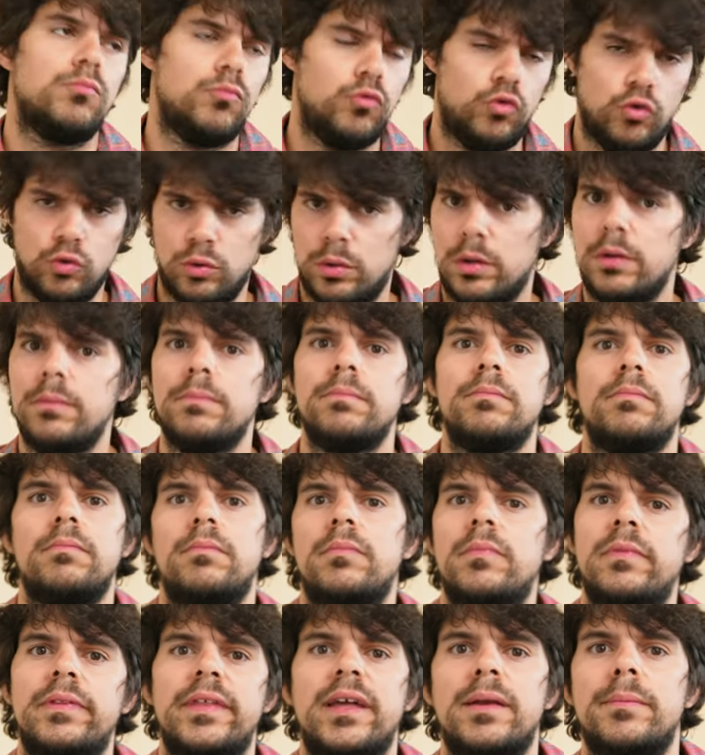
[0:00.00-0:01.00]
Sure,
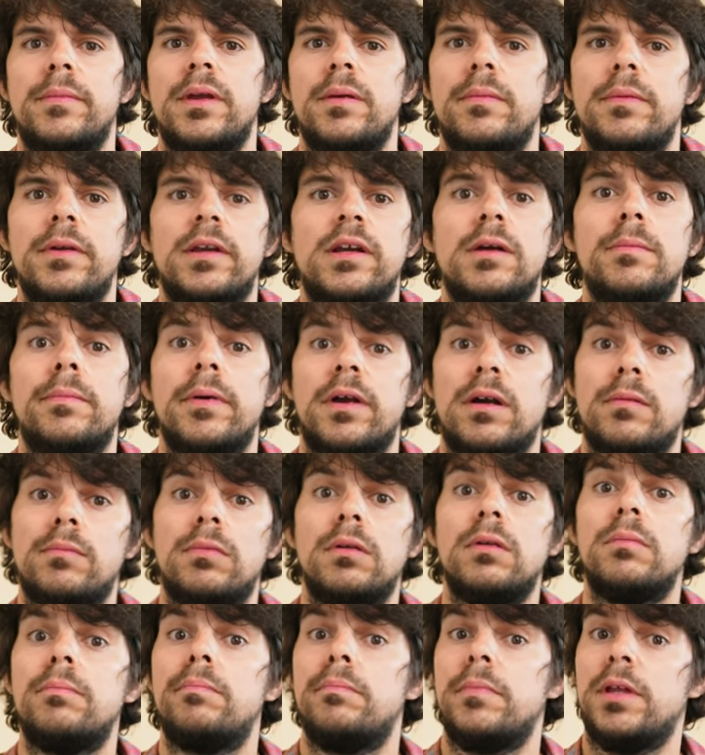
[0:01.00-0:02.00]
there may be
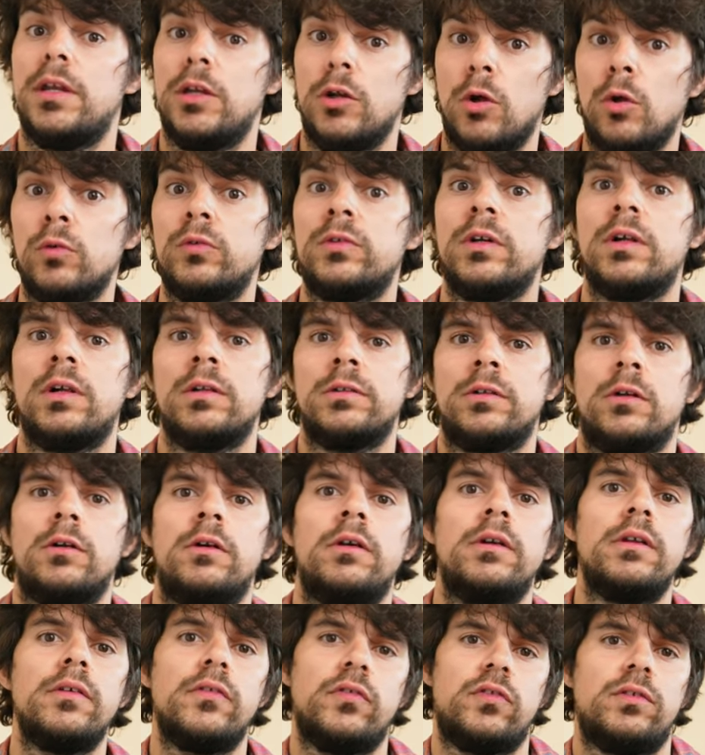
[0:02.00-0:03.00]
comparable Minolta
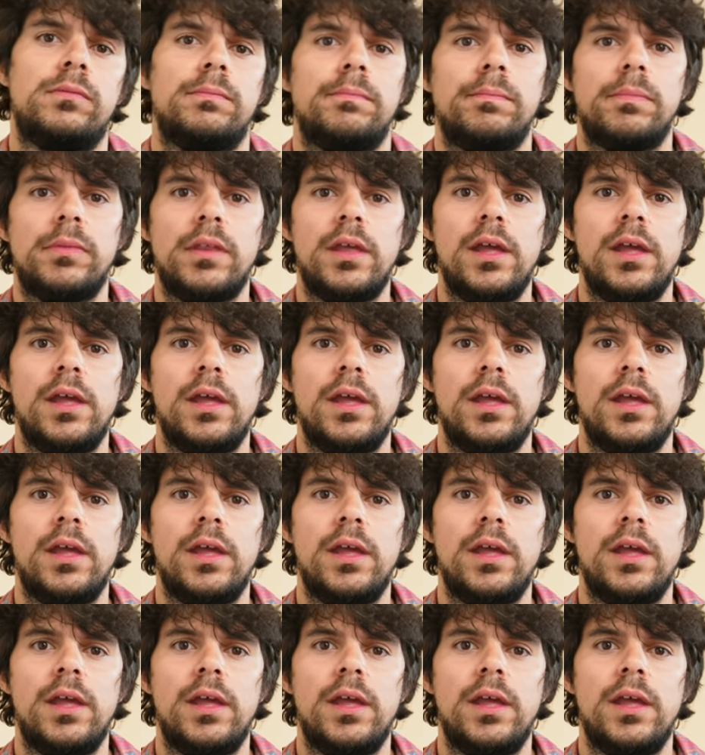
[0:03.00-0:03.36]
alternatives,